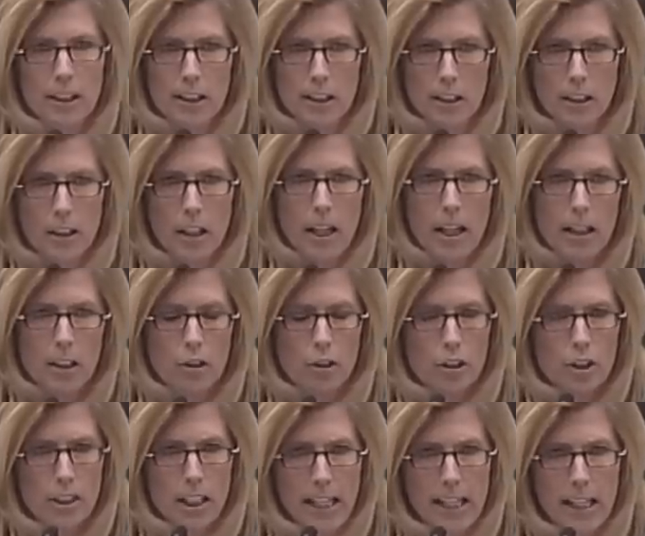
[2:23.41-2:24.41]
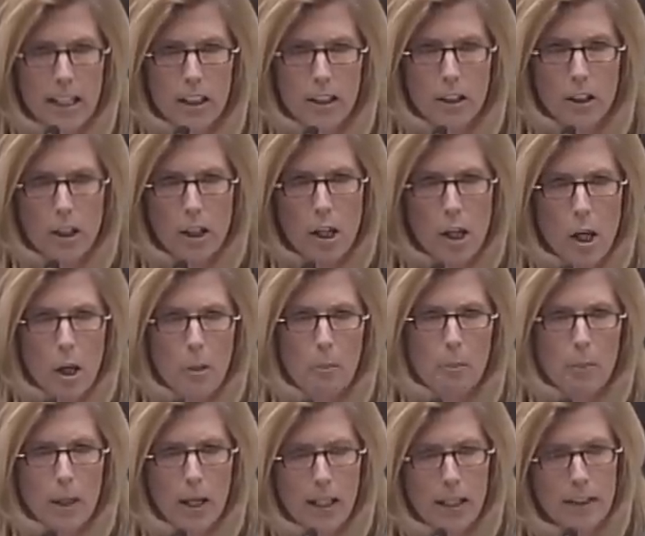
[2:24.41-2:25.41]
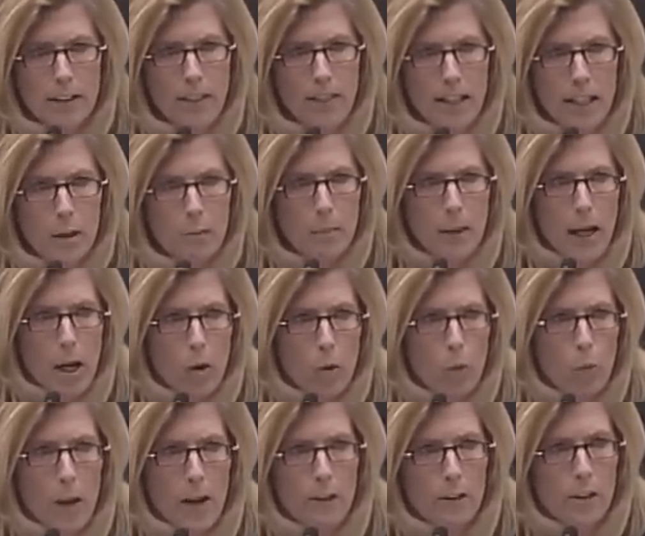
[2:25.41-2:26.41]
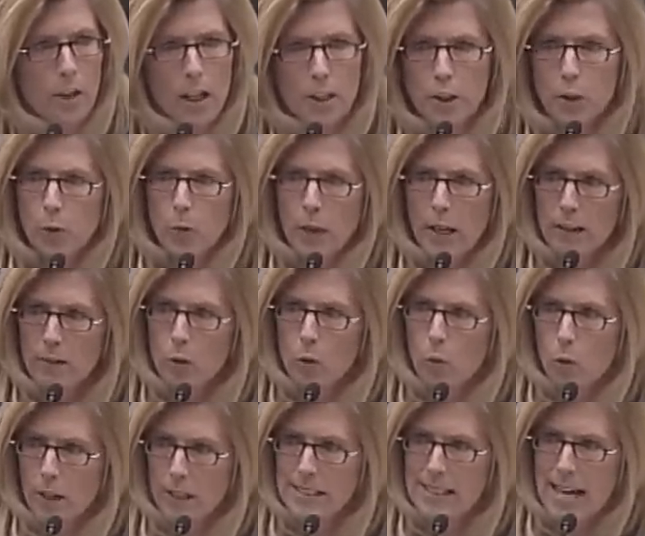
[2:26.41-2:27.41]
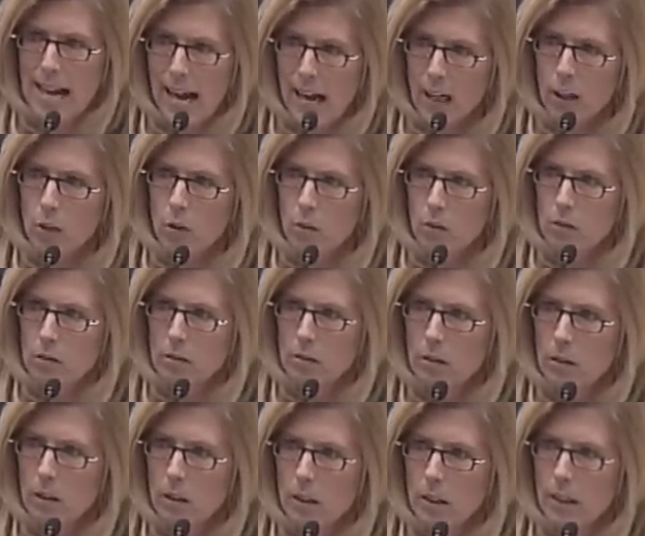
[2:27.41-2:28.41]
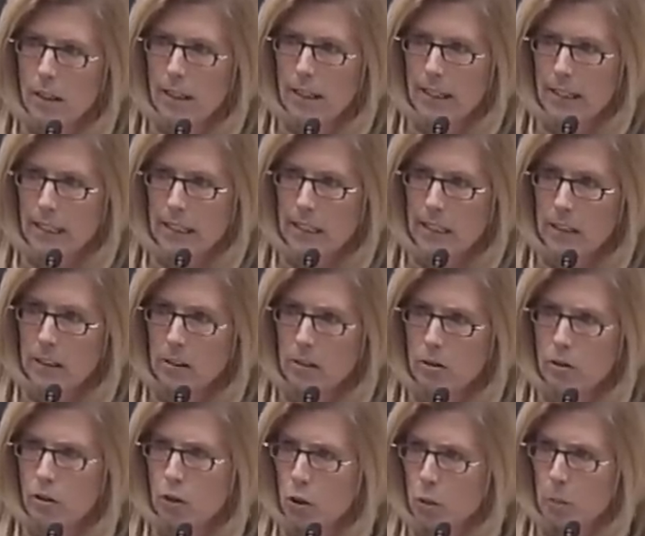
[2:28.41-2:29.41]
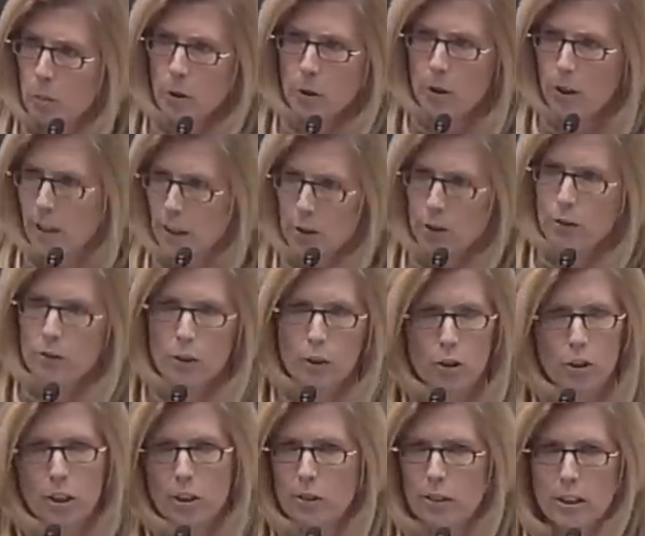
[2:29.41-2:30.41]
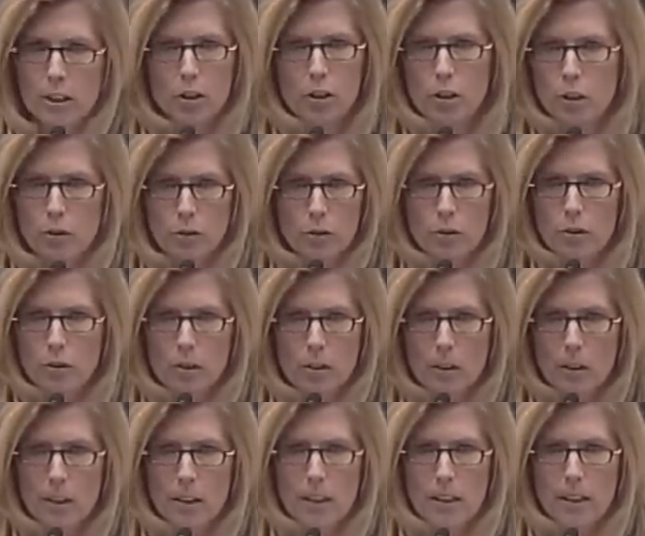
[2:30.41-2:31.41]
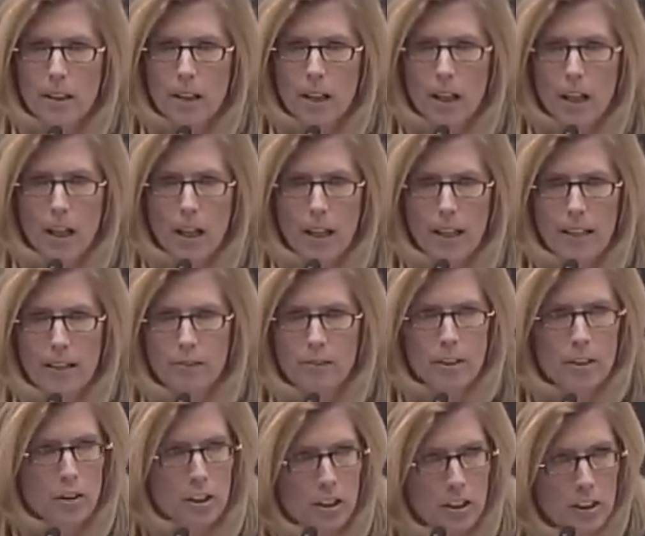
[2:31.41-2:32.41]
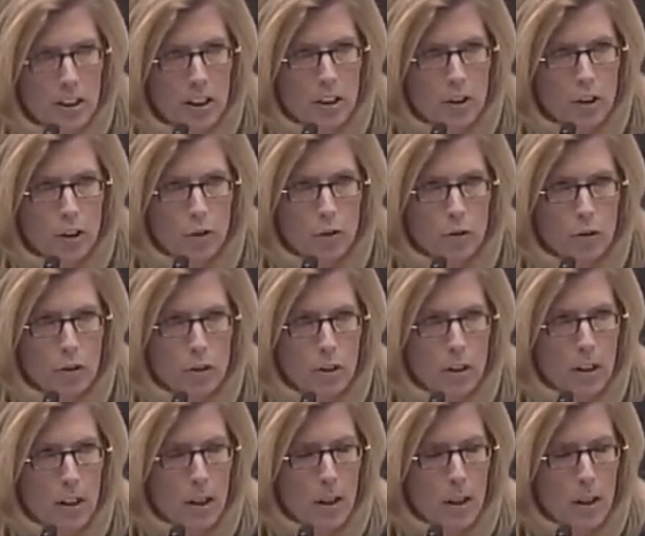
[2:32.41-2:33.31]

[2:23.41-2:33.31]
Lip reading: here, I understand, but think about whether or not you would ever want to tackle any super controversial issues if this continues.